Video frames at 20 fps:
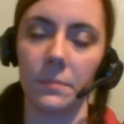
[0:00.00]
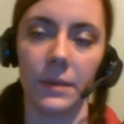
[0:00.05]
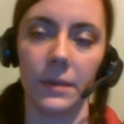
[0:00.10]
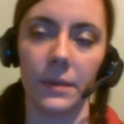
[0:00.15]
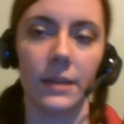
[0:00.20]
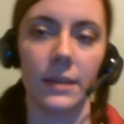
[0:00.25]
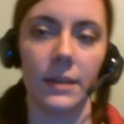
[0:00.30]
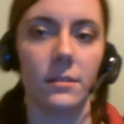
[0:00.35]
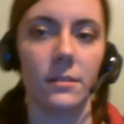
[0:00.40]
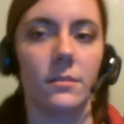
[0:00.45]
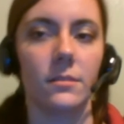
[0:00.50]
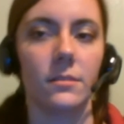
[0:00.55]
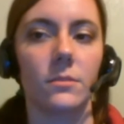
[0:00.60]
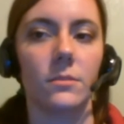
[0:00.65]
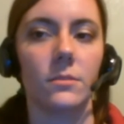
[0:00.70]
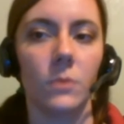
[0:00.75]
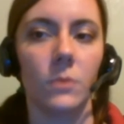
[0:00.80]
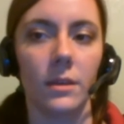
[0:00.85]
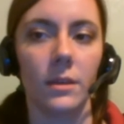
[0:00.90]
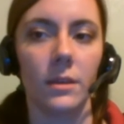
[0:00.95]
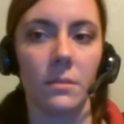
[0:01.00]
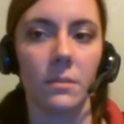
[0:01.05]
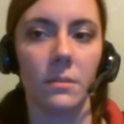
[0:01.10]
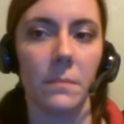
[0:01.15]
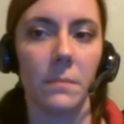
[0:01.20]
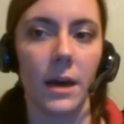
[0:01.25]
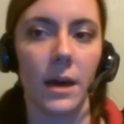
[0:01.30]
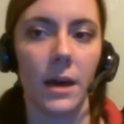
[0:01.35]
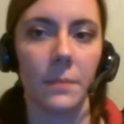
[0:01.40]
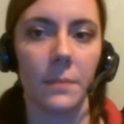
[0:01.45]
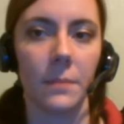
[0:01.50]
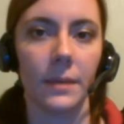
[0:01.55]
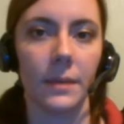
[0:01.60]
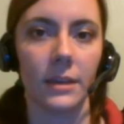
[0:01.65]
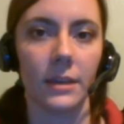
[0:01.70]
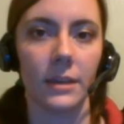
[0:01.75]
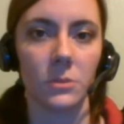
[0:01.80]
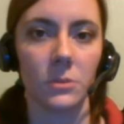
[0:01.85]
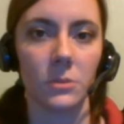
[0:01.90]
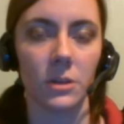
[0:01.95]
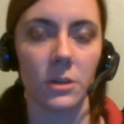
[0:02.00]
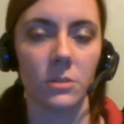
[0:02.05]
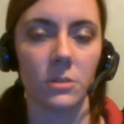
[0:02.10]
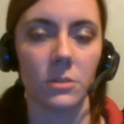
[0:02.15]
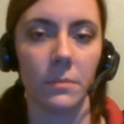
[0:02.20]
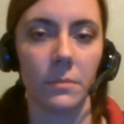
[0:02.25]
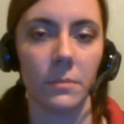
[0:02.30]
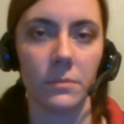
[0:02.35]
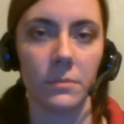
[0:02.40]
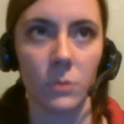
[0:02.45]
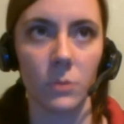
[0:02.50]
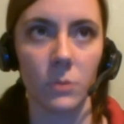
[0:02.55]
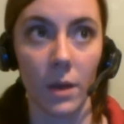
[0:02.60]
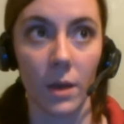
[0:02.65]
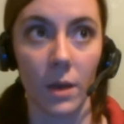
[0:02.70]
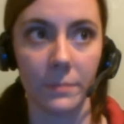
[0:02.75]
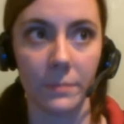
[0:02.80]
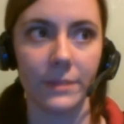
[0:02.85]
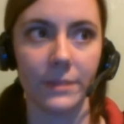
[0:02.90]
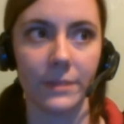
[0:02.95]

But with Mop, I swapped